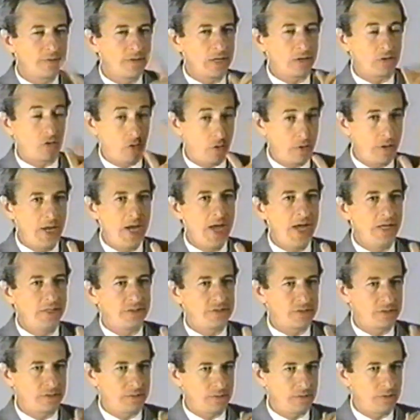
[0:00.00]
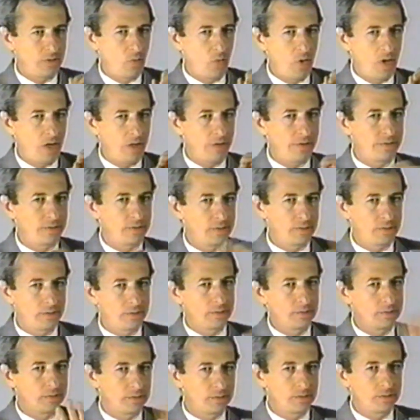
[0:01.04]
that creates the wealth
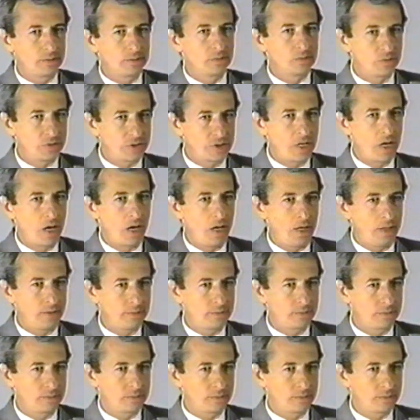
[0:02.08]
was gone.